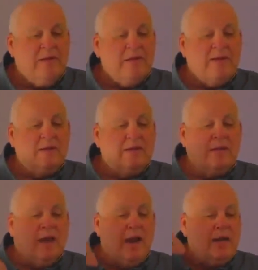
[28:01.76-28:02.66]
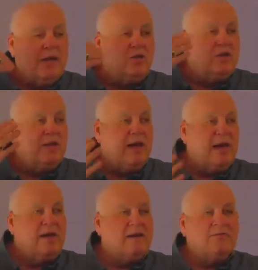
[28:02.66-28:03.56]
He'll enlarge the
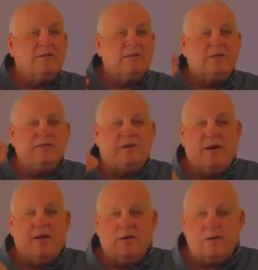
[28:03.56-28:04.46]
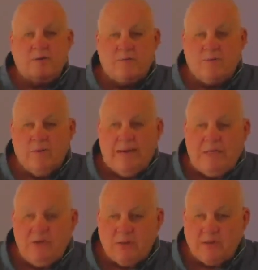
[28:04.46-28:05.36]
harvest of our
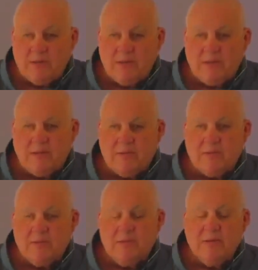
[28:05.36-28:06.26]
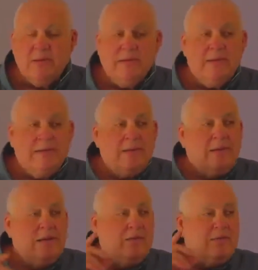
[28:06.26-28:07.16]
righteousness.
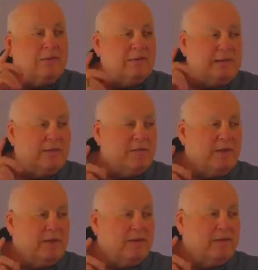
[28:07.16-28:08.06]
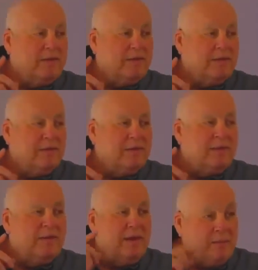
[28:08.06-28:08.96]
Now, what does that mean?
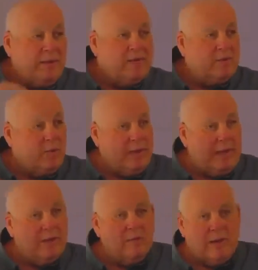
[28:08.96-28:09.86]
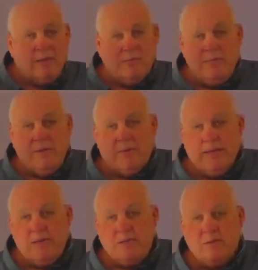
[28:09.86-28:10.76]
That means we need to go out and be
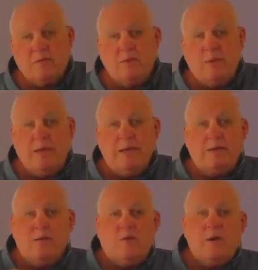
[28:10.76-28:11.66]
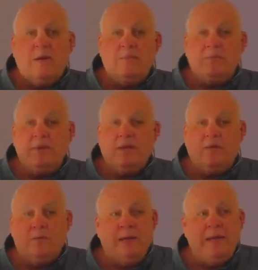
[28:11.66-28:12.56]
righteous. We need to go out and be
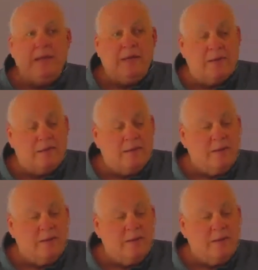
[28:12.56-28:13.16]
obedient.